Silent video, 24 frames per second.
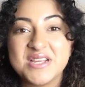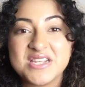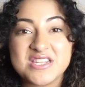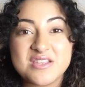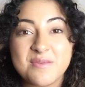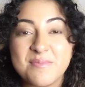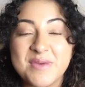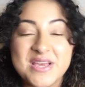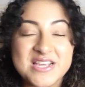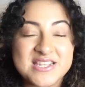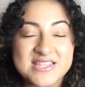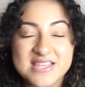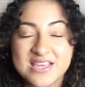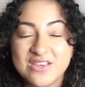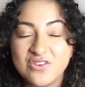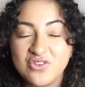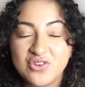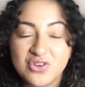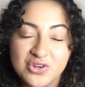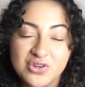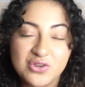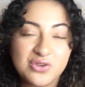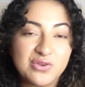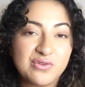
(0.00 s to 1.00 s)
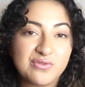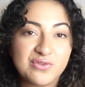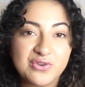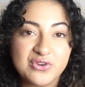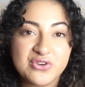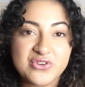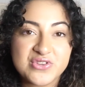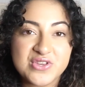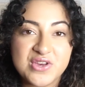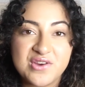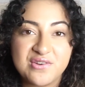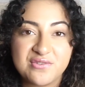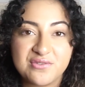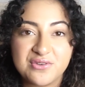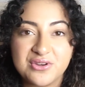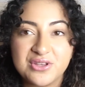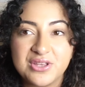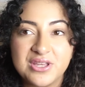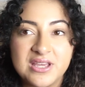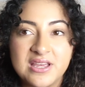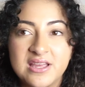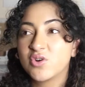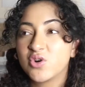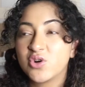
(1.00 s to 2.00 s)
it's the best thing you can do for yourself,
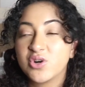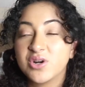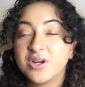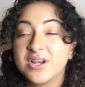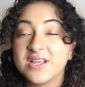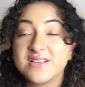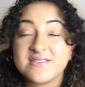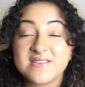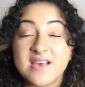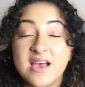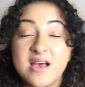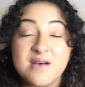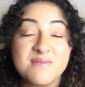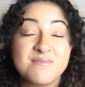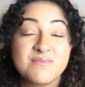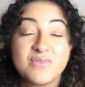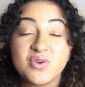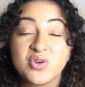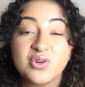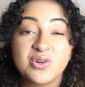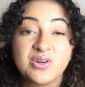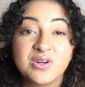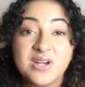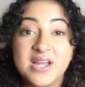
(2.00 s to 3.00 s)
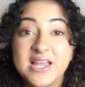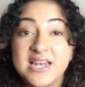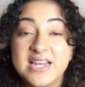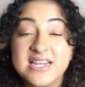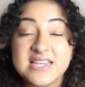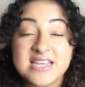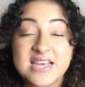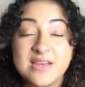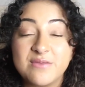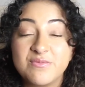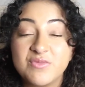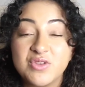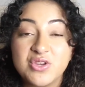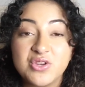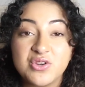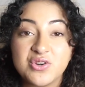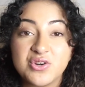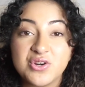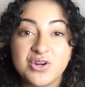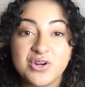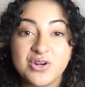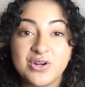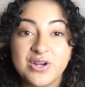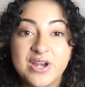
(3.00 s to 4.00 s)
really, or an exam, or any time that
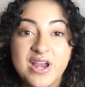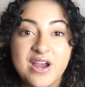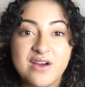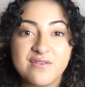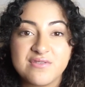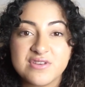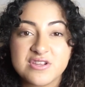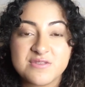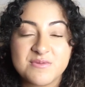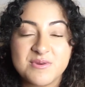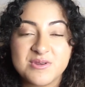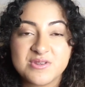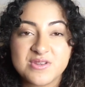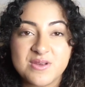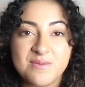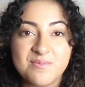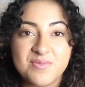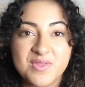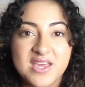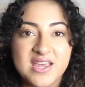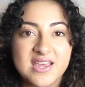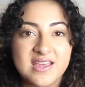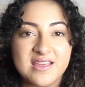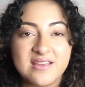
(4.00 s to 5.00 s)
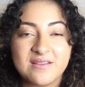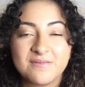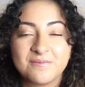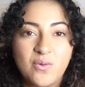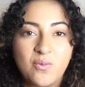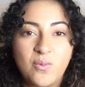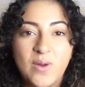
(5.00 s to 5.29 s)
you're nervous about something.